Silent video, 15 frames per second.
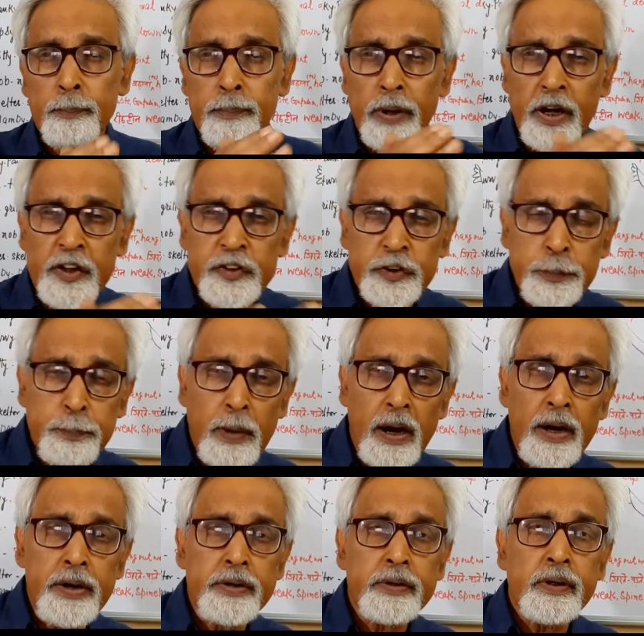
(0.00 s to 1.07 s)
First
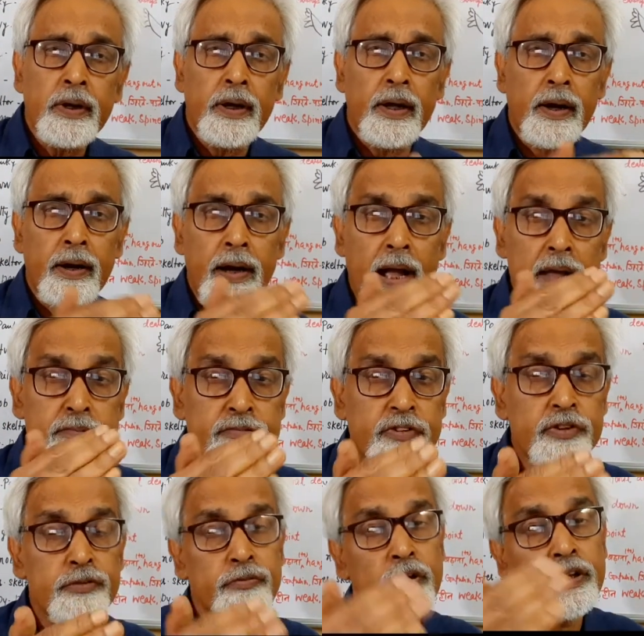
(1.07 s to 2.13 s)
part
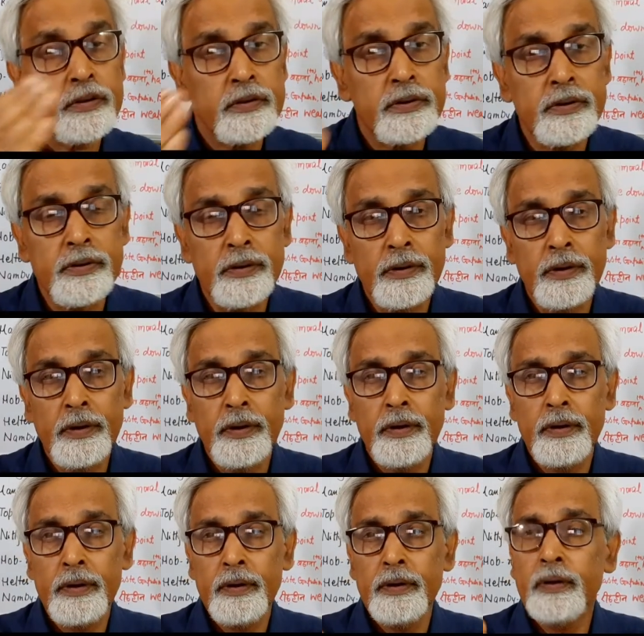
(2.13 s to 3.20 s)
rhymes with
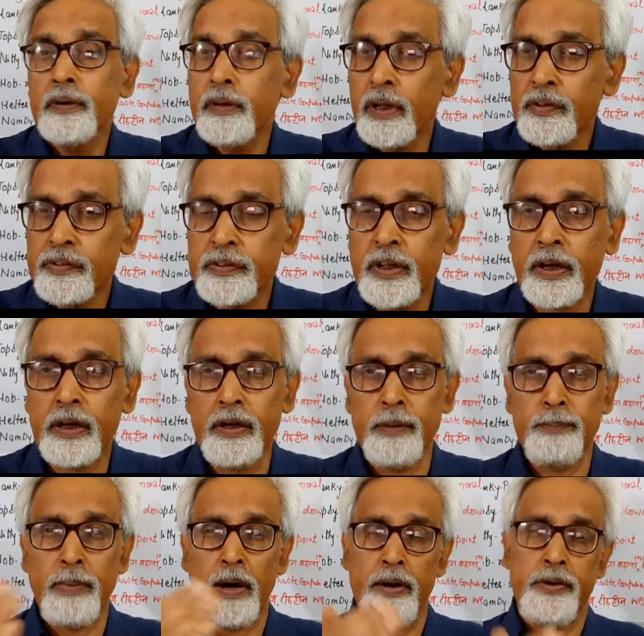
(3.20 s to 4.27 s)
the second
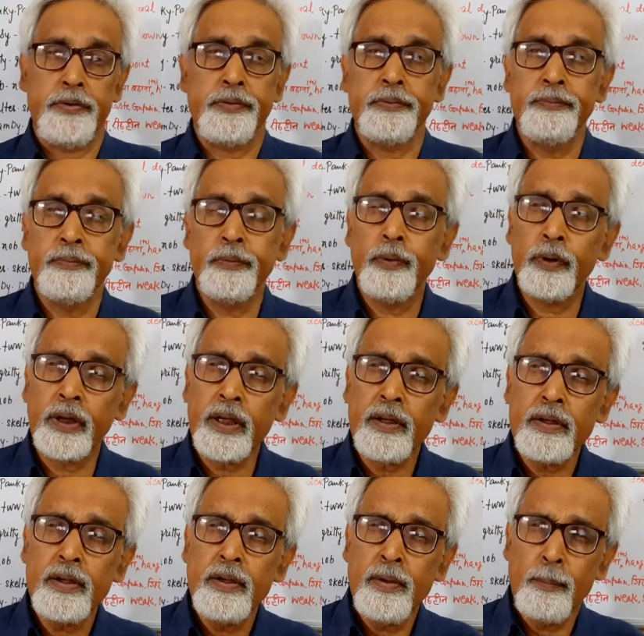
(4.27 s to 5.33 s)
part. Okay?
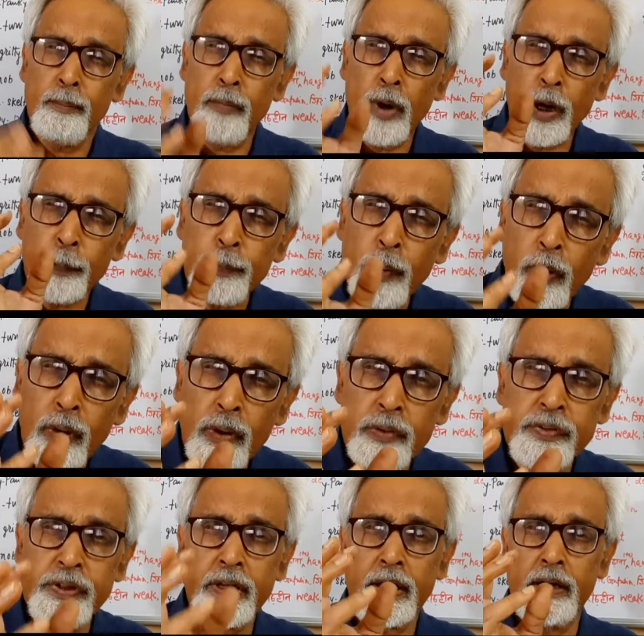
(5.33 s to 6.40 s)

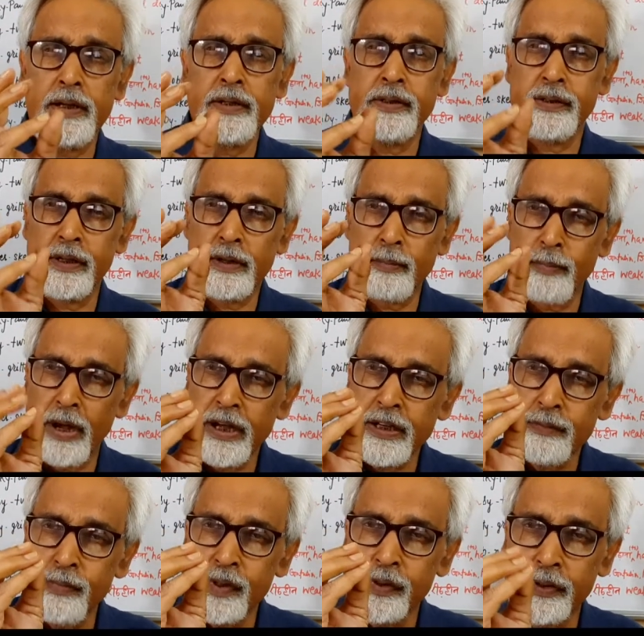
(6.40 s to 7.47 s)
Morphologically, there might
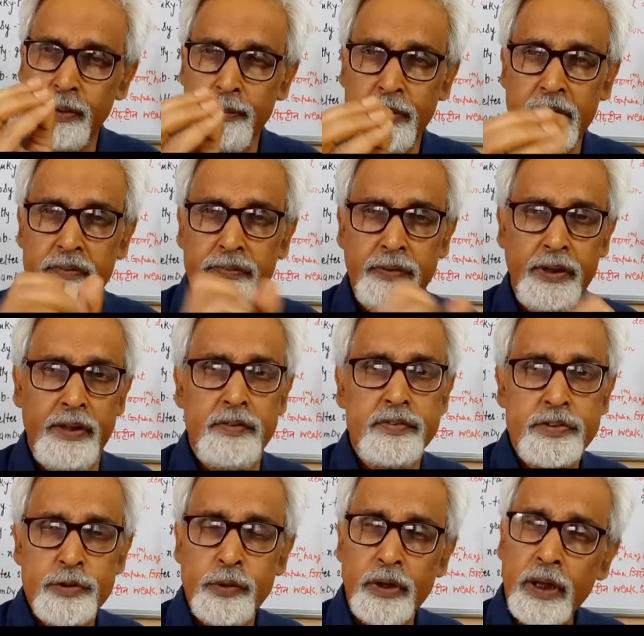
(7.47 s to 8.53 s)
be some
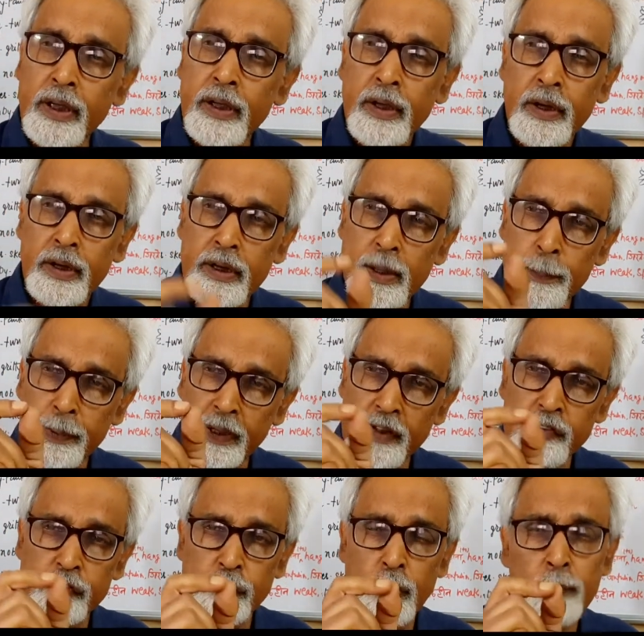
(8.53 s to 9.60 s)
difference. Okay?
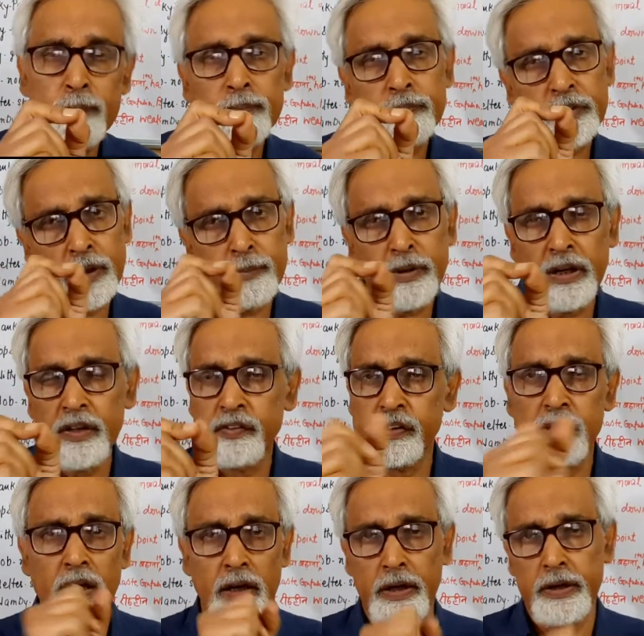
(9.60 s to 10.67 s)
Difference of some
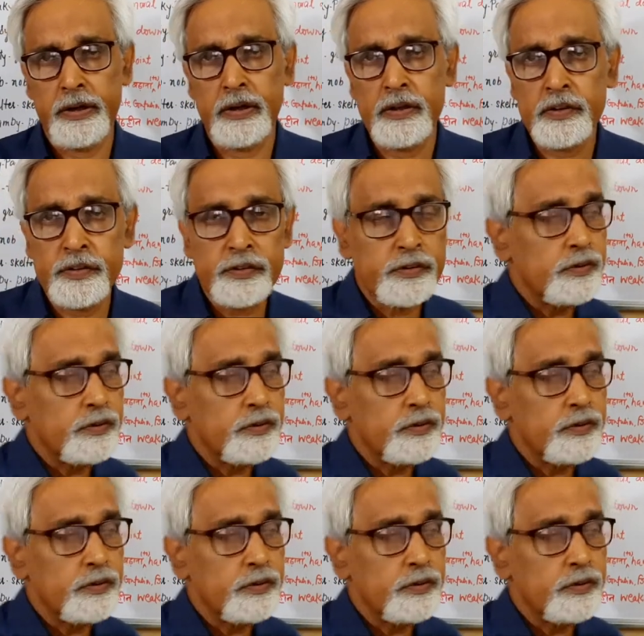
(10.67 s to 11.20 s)
initial letters.